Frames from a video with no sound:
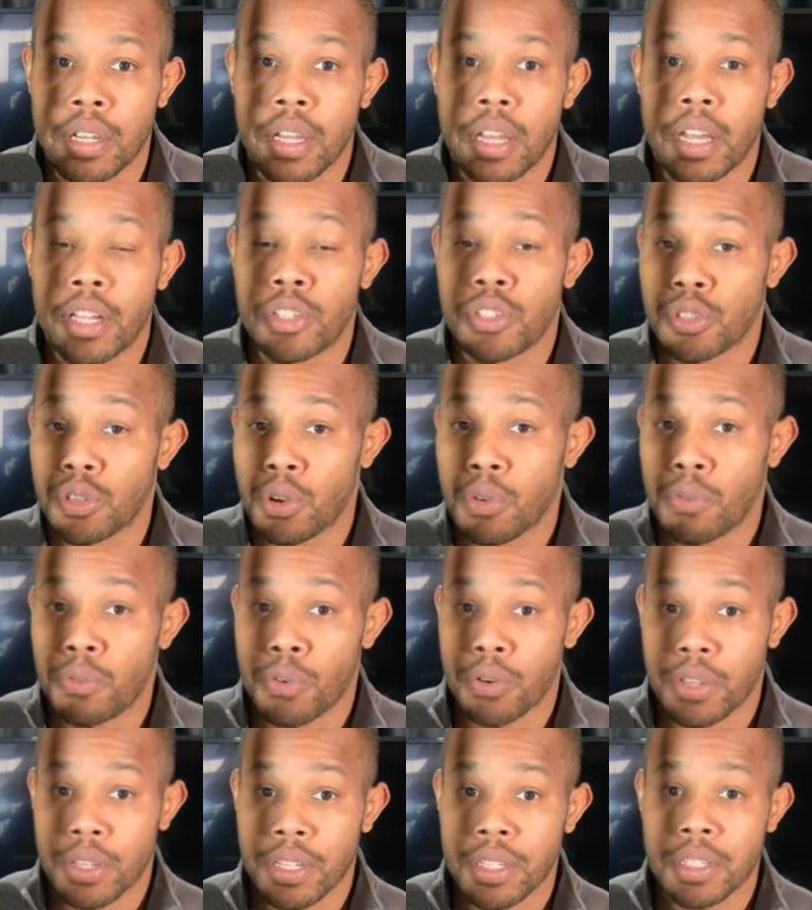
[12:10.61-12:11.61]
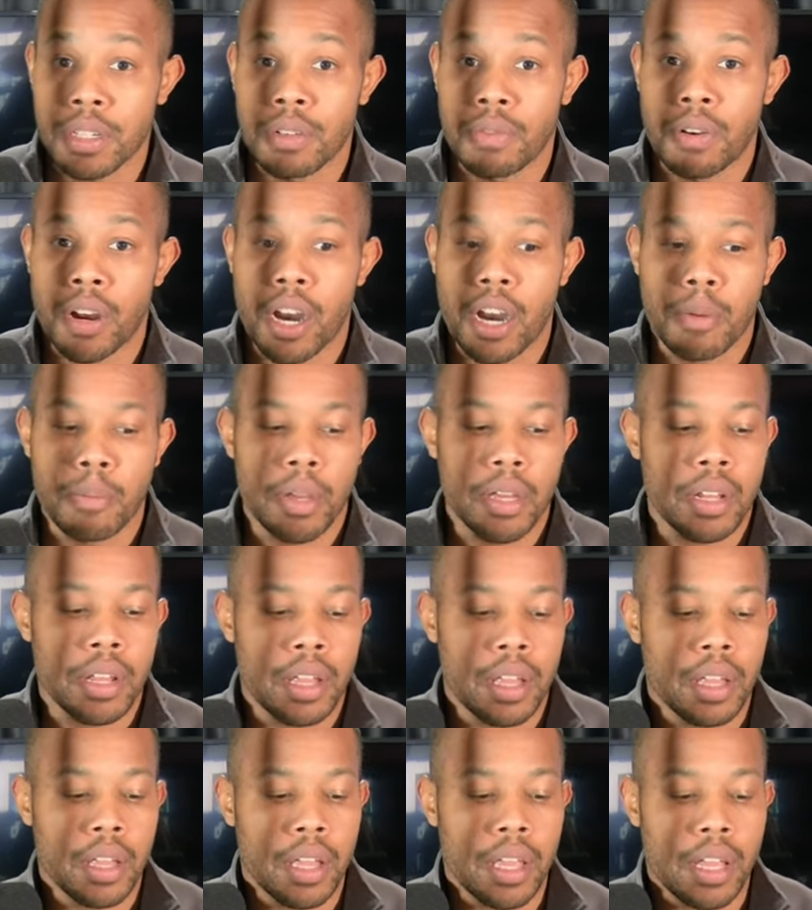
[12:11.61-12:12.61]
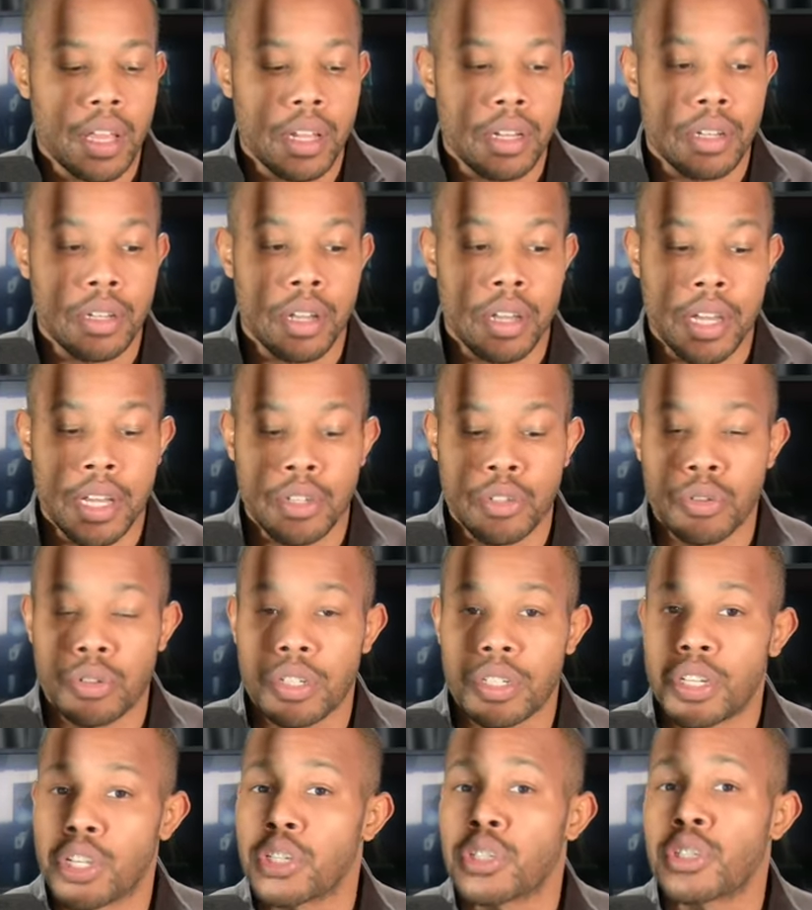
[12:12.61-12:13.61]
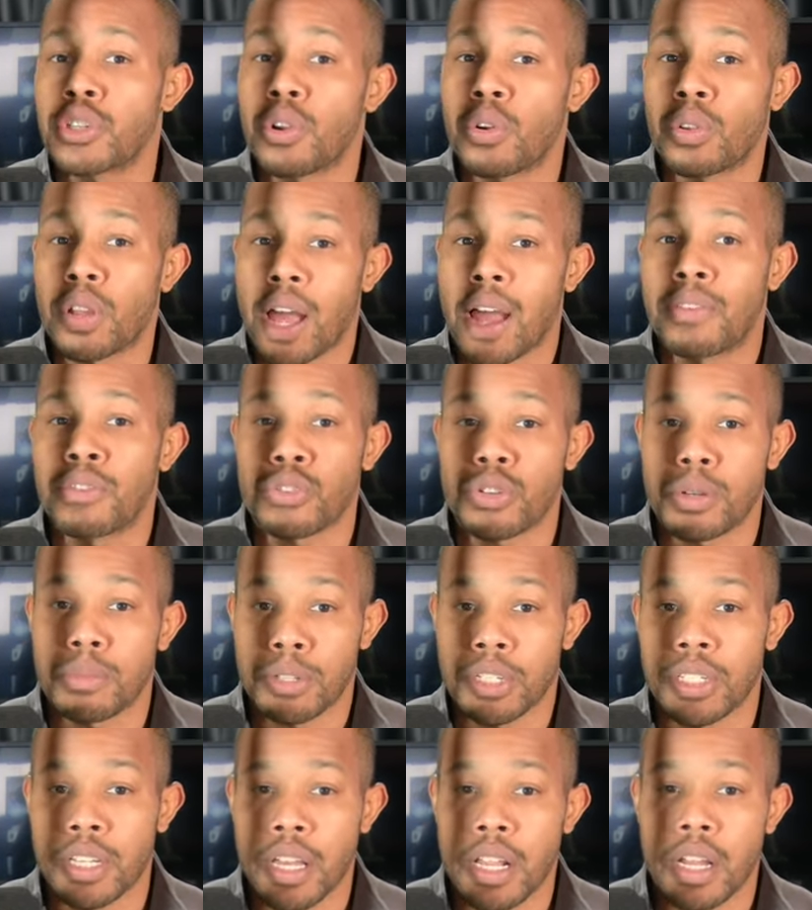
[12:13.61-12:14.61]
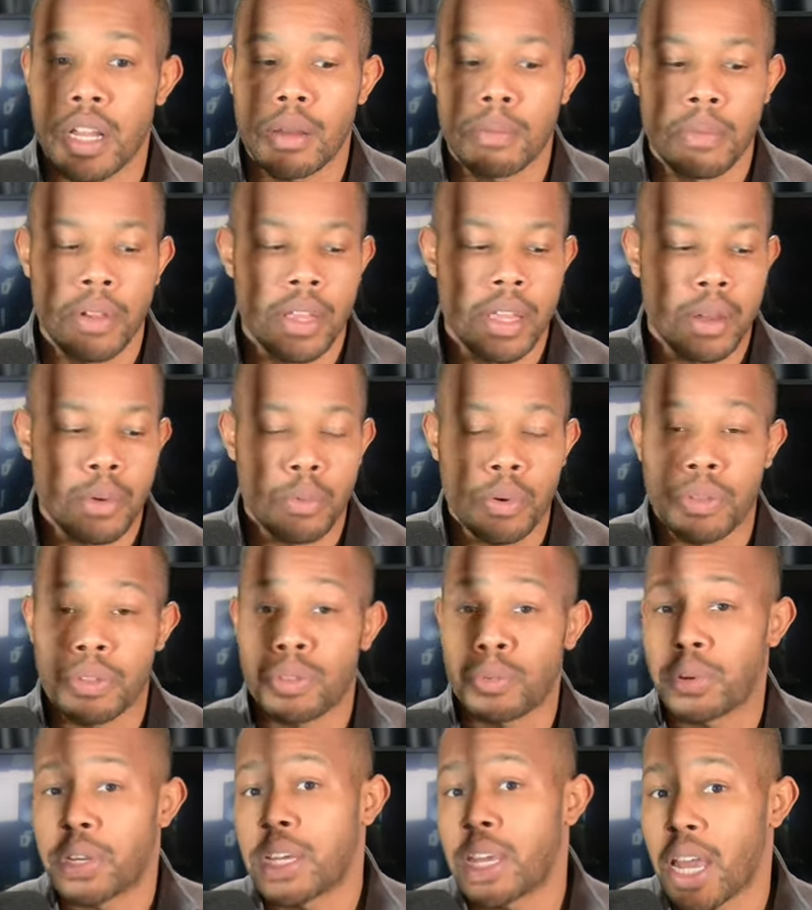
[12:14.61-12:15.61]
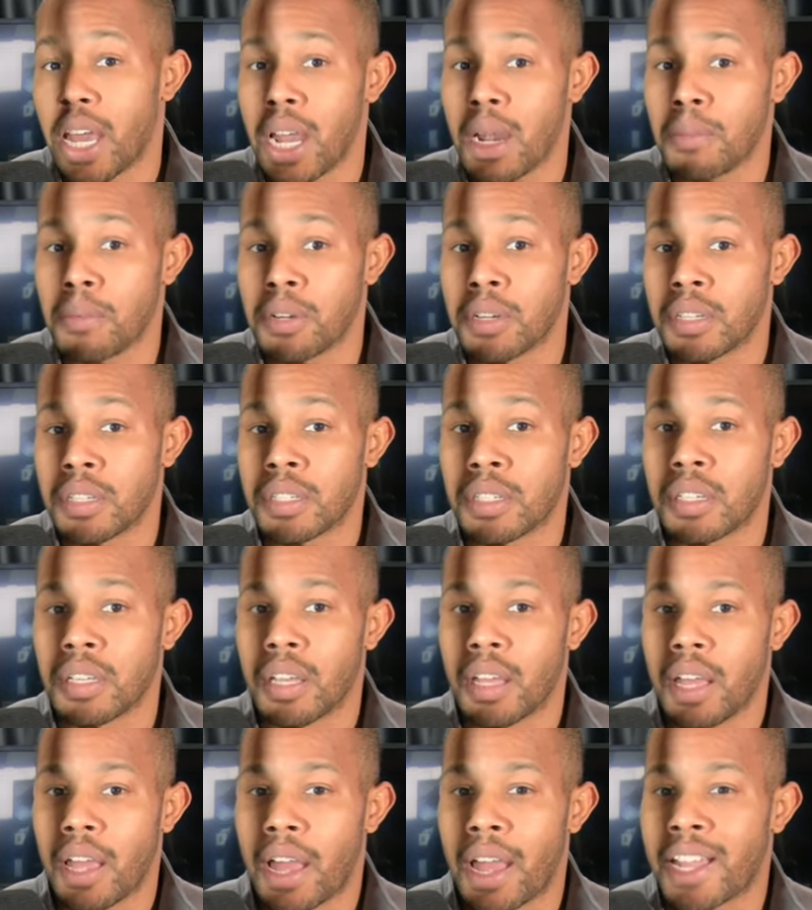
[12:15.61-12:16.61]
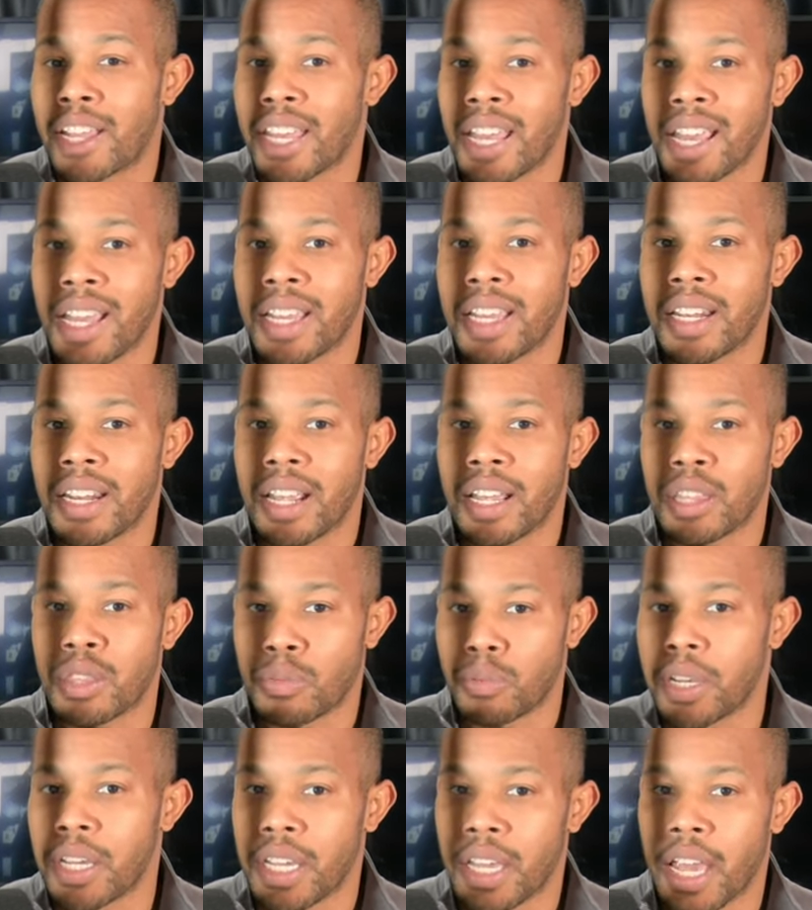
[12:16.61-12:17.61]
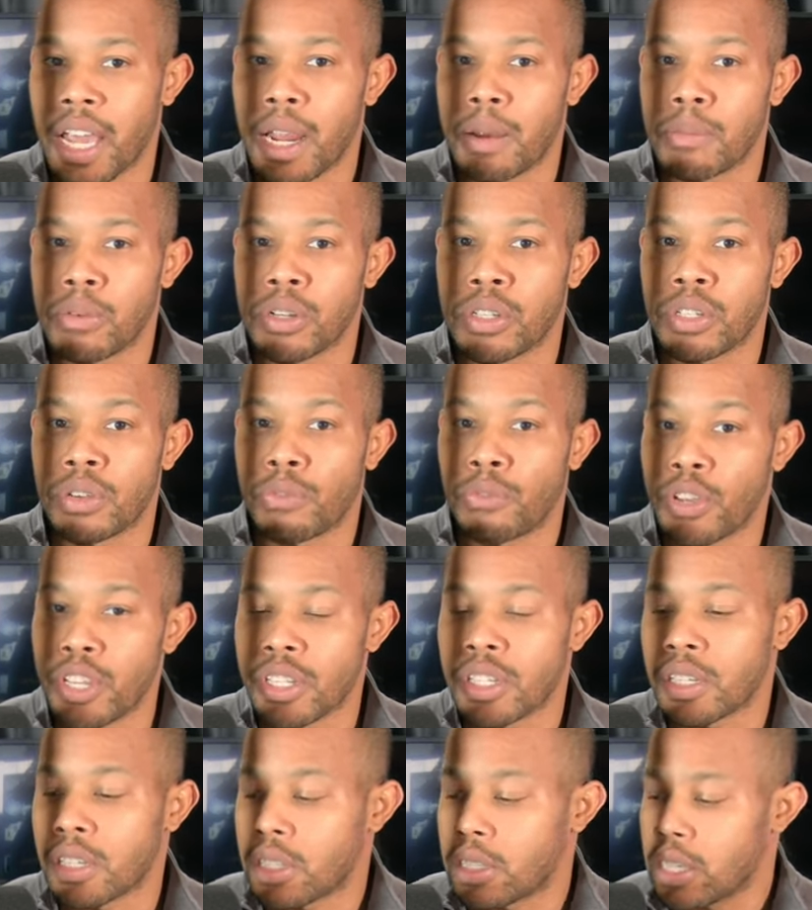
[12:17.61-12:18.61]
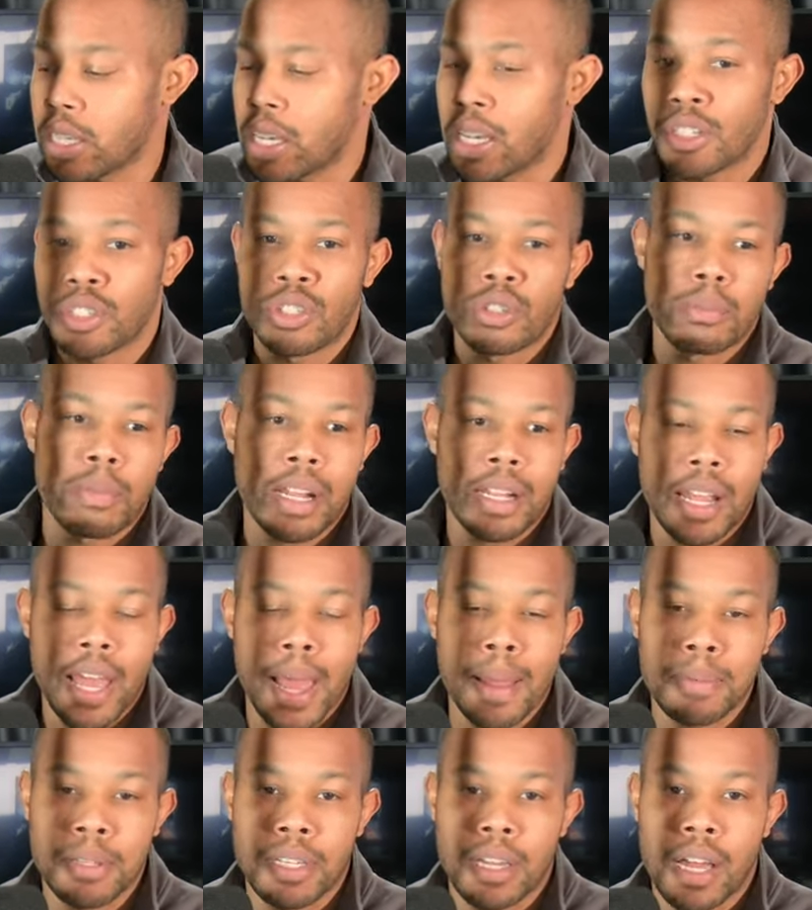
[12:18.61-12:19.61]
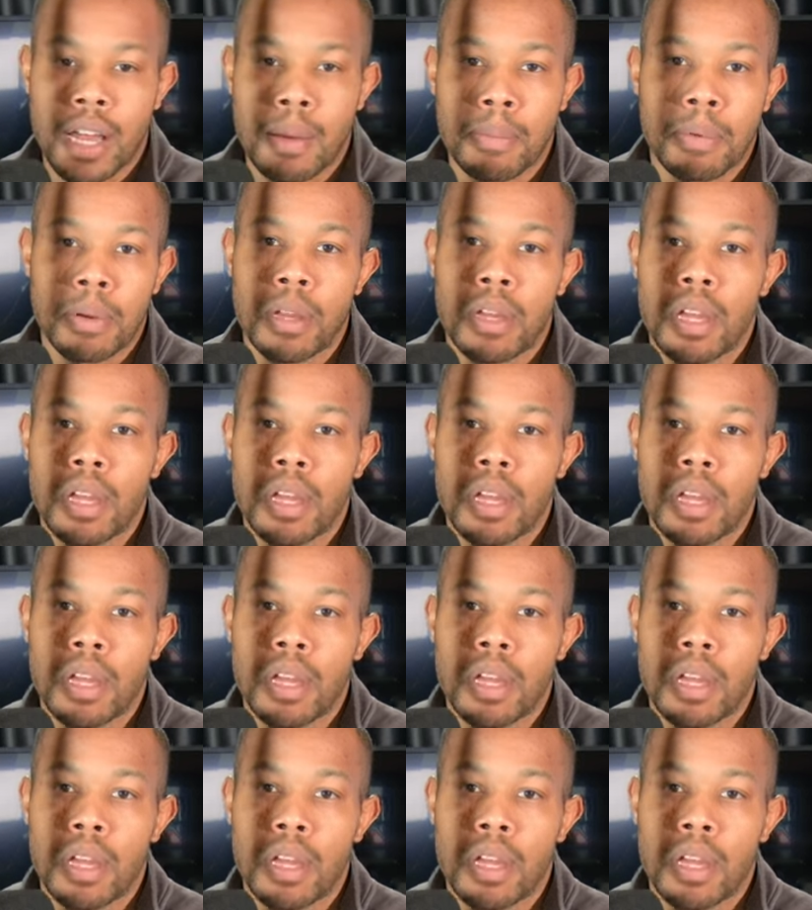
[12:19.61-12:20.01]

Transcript: And so, for this environment, in a traditional live stream setup with three cameras, I can't connect three cameras physically into my laptop,